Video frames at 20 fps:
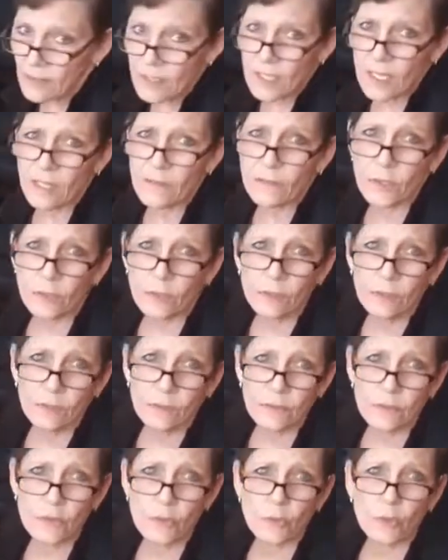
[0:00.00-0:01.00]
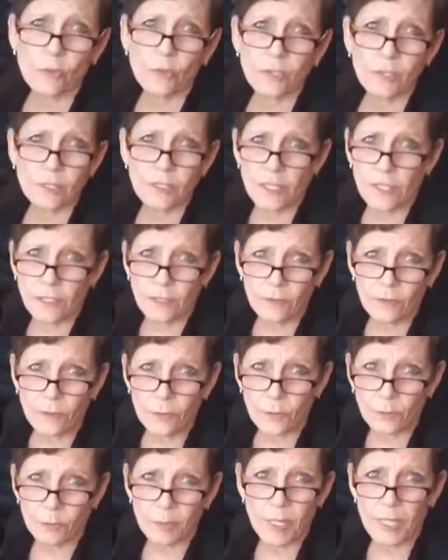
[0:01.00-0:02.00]
save you scrolling down
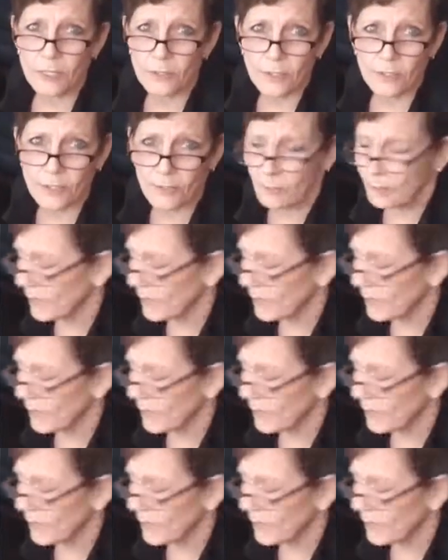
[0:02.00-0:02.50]
through pages and